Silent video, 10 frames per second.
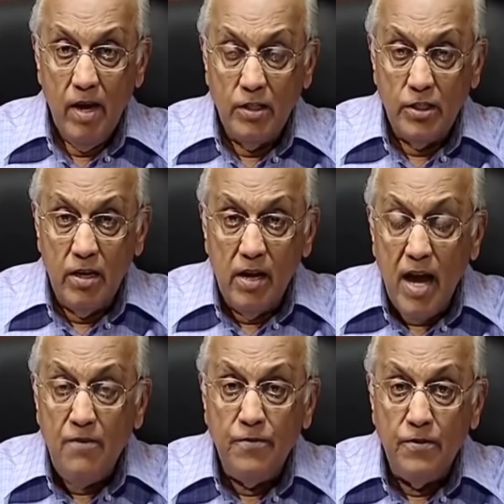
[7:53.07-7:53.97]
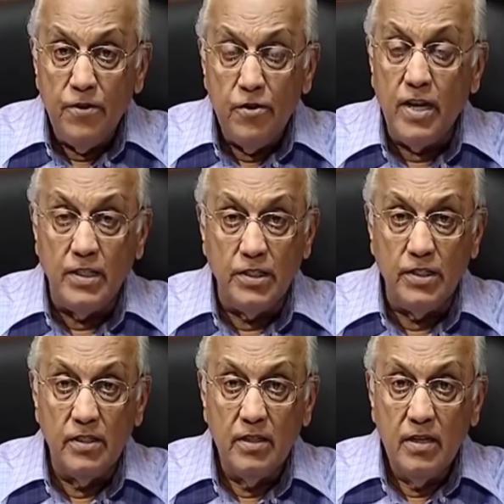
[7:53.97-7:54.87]
It's the life of
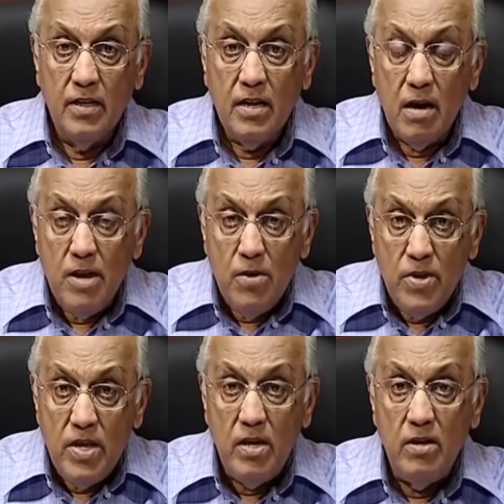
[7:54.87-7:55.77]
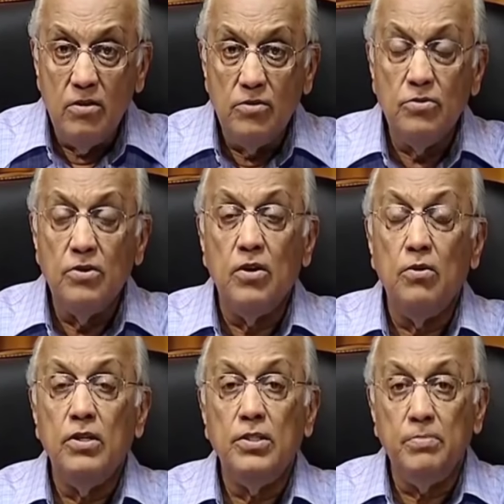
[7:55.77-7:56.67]
Christ coming within through the
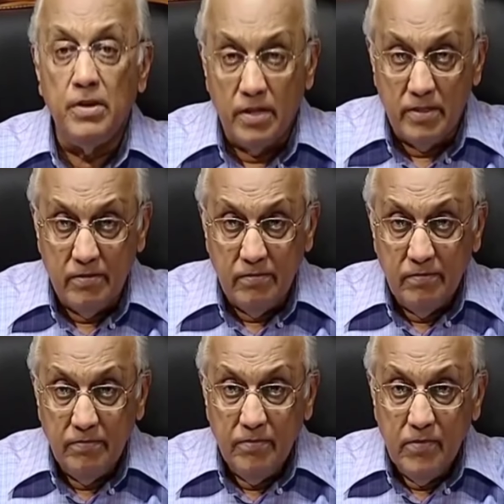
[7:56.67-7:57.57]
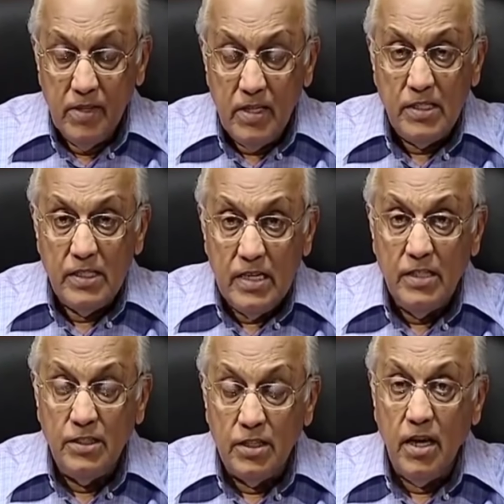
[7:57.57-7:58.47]
Holy Spirit. This
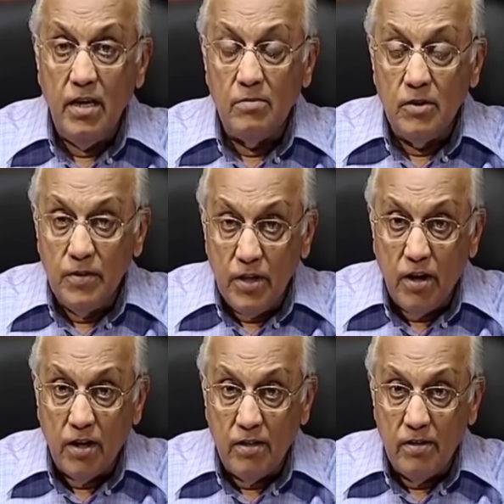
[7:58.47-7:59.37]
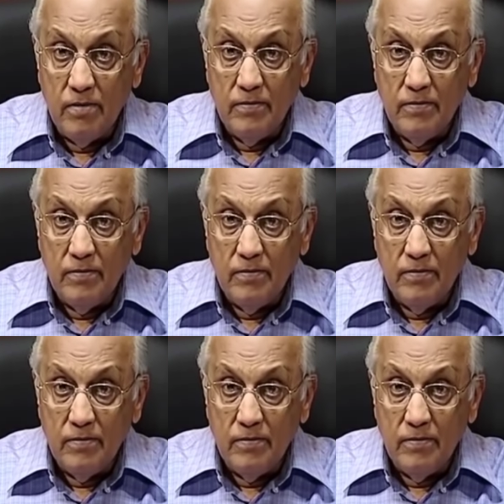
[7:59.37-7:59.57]
is the kingdom of God.